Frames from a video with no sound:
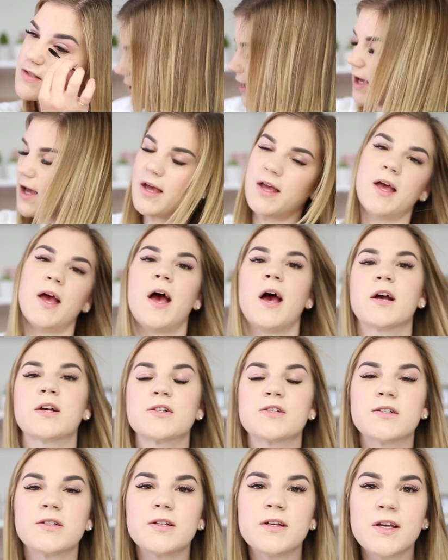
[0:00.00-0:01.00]
And I
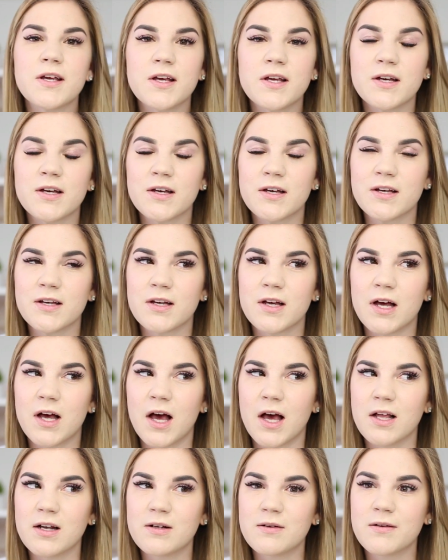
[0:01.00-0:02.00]
actually,
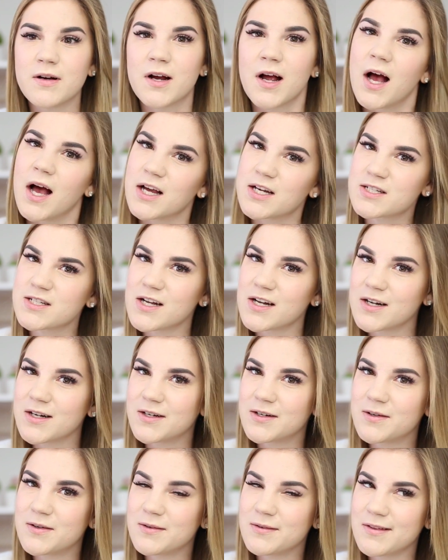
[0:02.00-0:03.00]
I don't wear
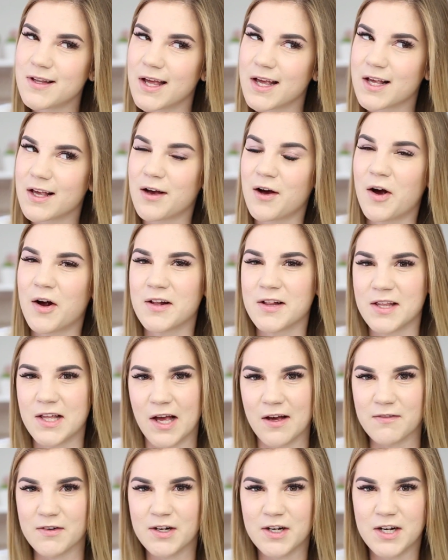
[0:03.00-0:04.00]
eyeshadow like
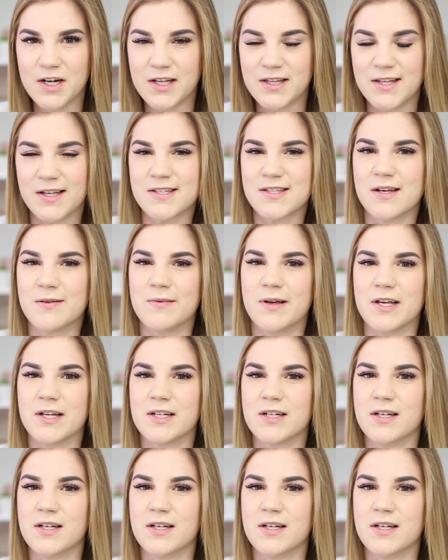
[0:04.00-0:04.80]
hardly ever unless I'm